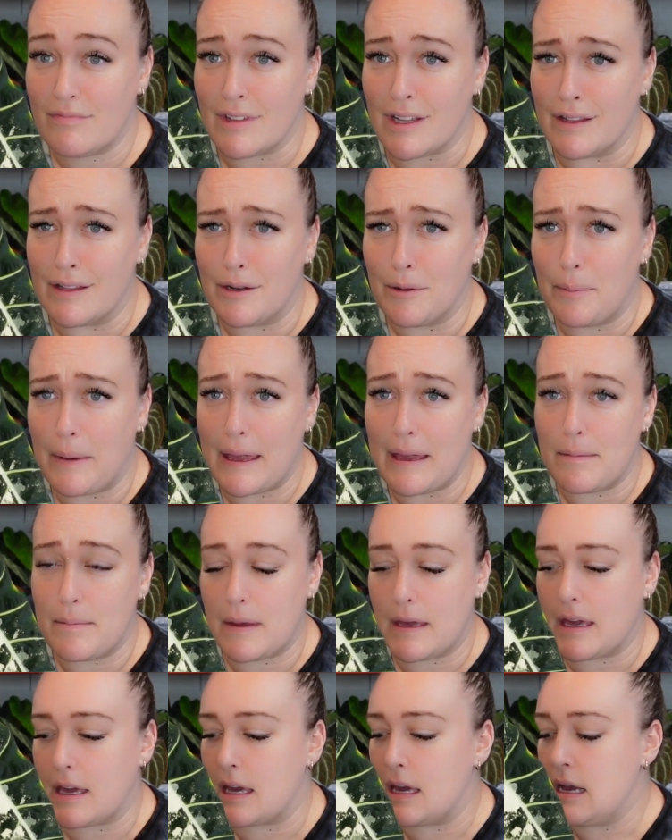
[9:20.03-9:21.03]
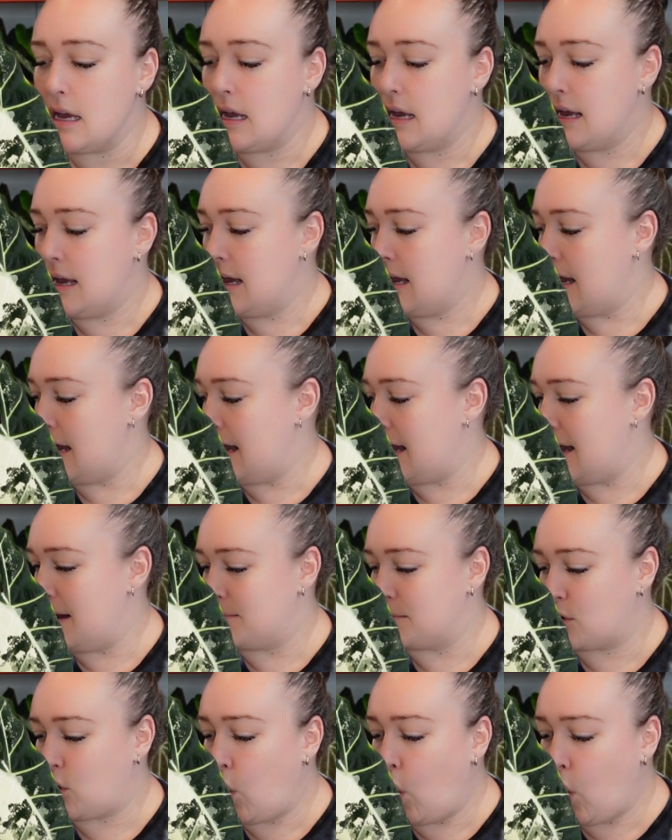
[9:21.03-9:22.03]
little baby
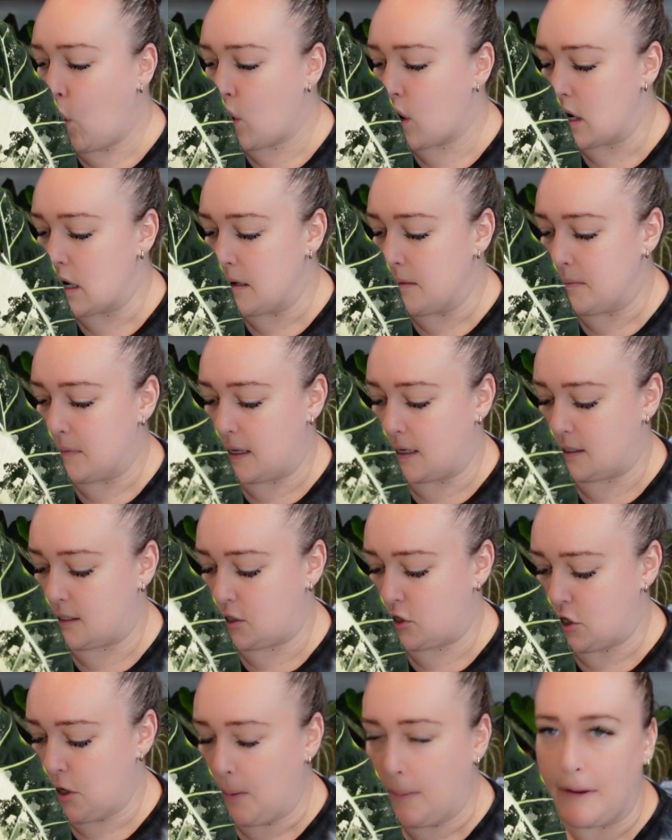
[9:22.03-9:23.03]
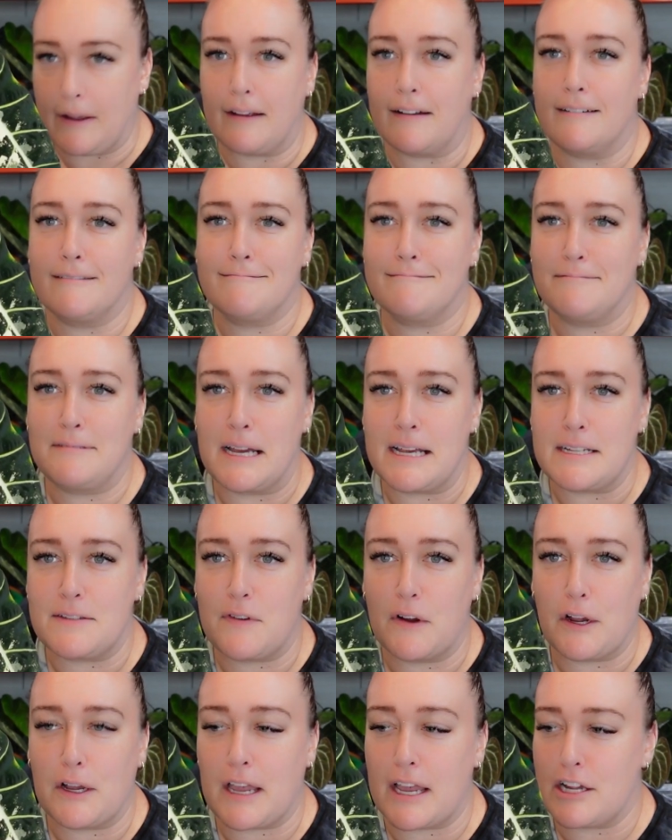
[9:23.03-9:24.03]
corm that's showing nice
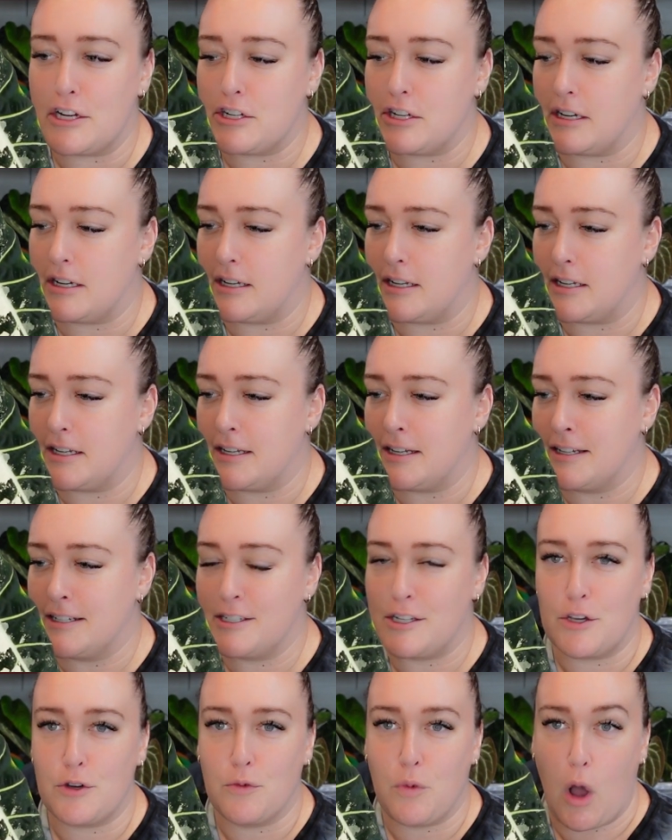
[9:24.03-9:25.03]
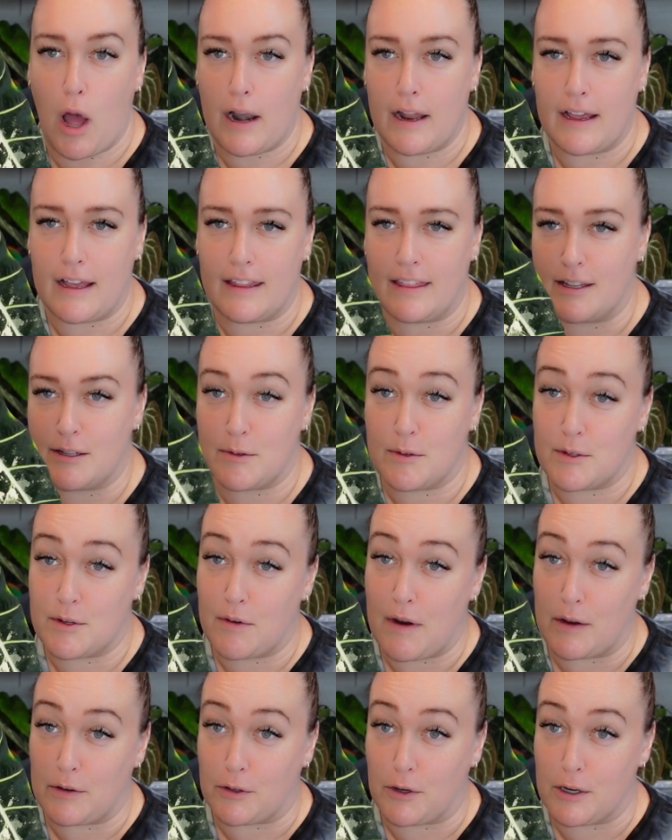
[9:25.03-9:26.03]
variegation. Do you want it? And this was
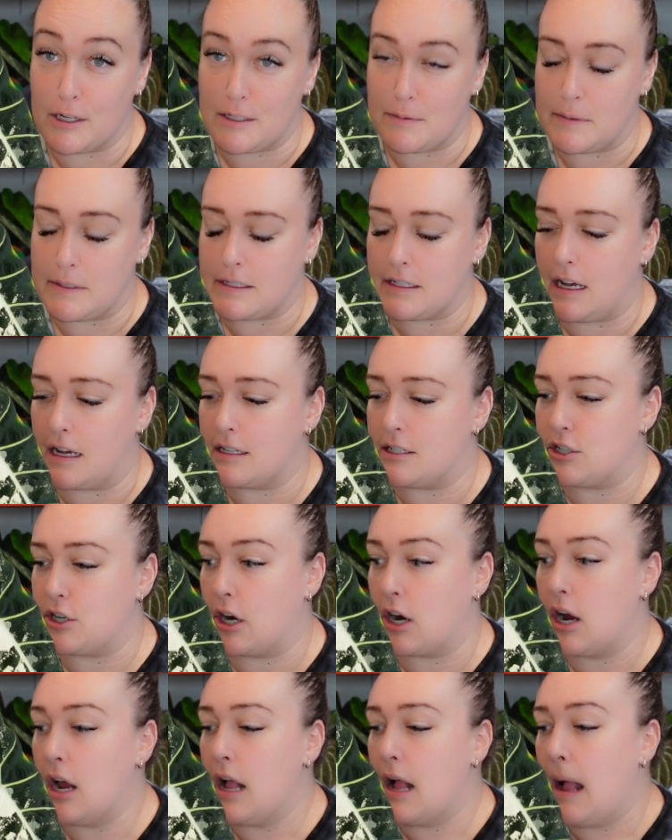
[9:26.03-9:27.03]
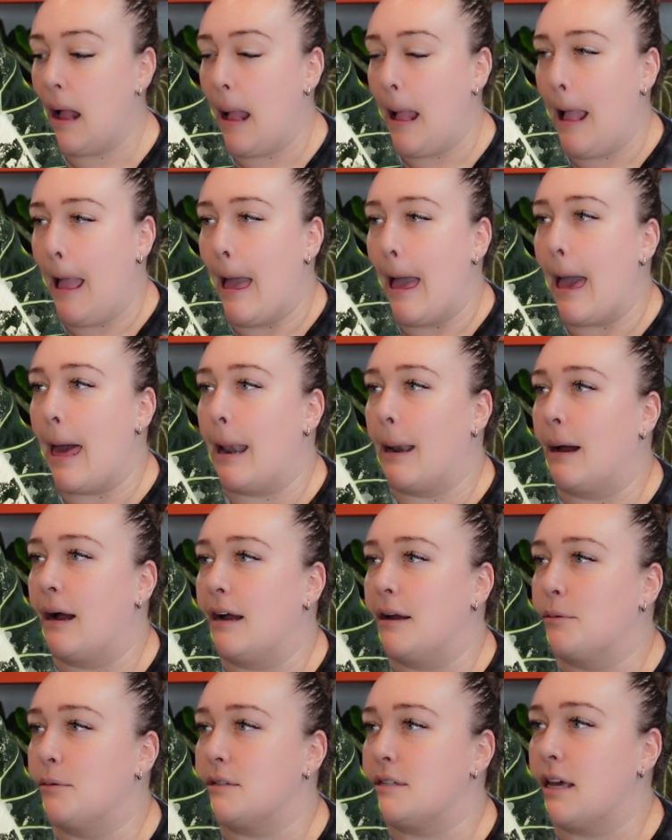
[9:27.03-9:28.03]
around Christmas last year. And
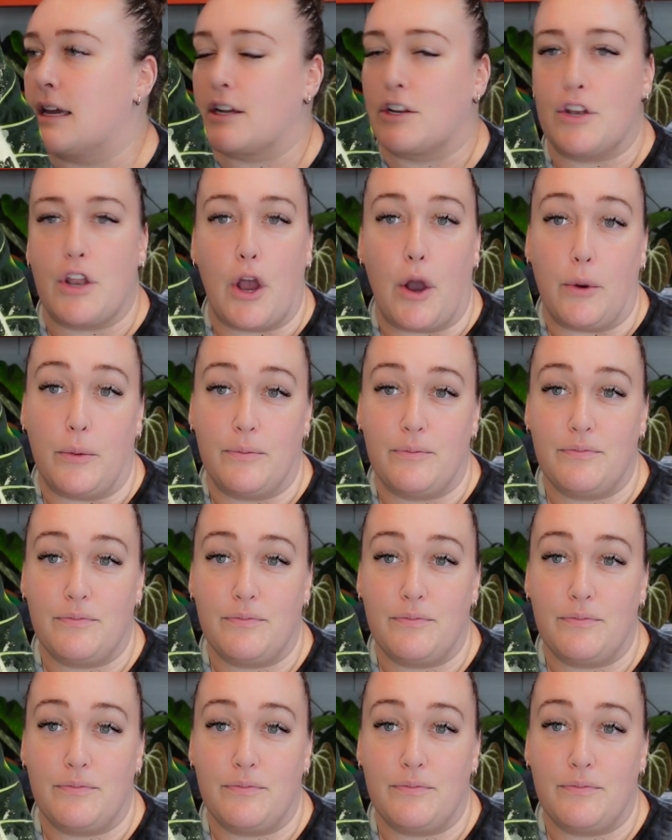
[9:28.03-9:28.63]
I was like, no,